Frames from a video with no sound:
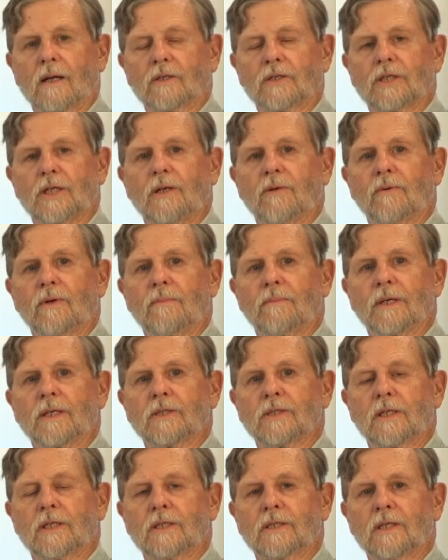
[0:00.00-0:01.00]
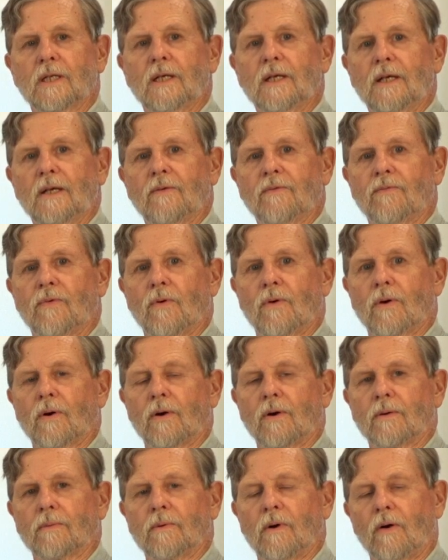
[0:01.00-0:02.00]
scenery business
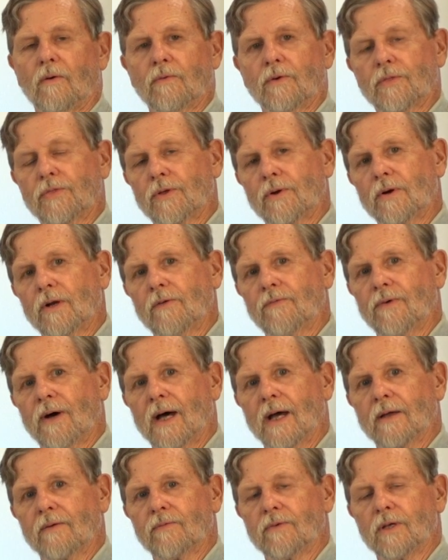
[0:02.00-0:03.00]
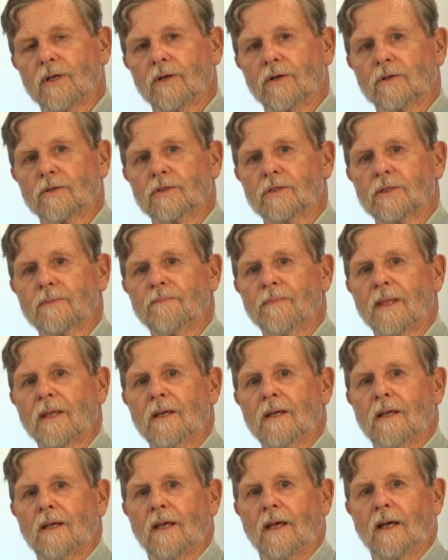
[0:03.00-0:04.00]
for over 35 years.
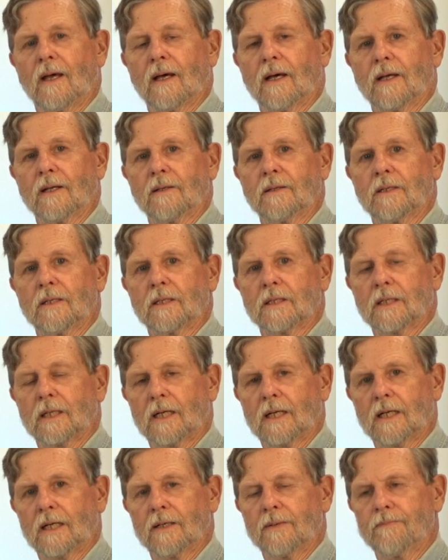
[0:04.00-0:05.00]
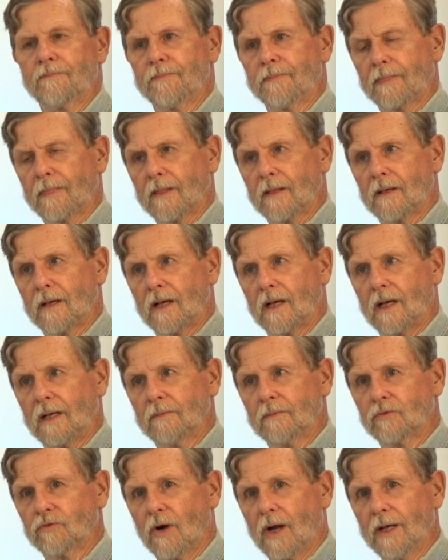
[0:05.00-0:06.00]
And I
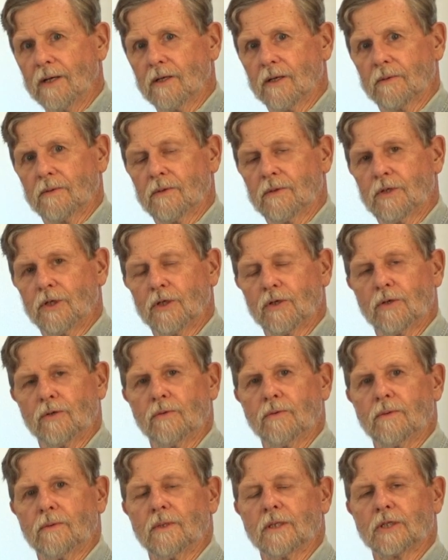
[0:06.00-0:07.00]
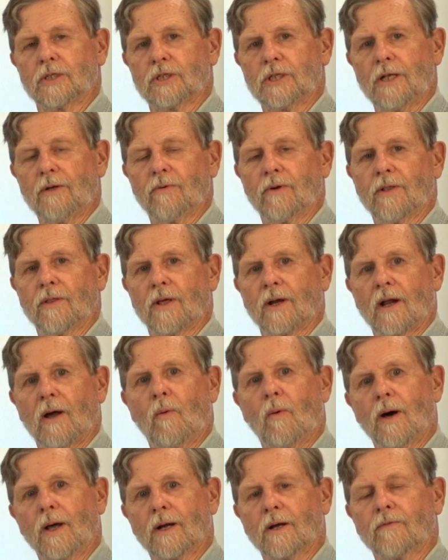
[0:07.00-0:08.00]
tried to do the scenery that I
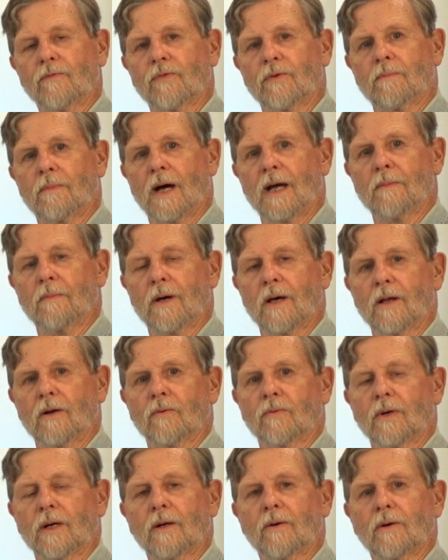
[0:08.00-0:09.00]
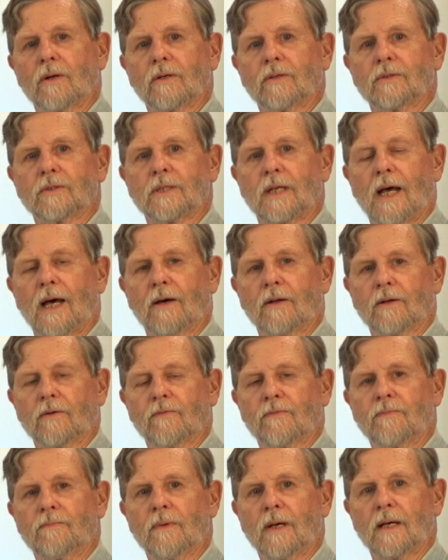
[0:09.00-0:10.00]
wanted for my model railroads out
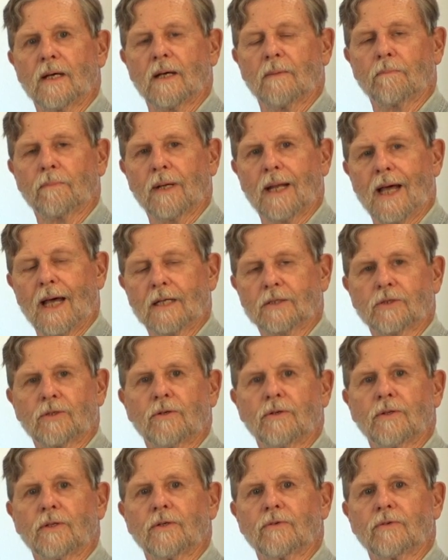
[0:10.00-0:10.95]
of plaster, the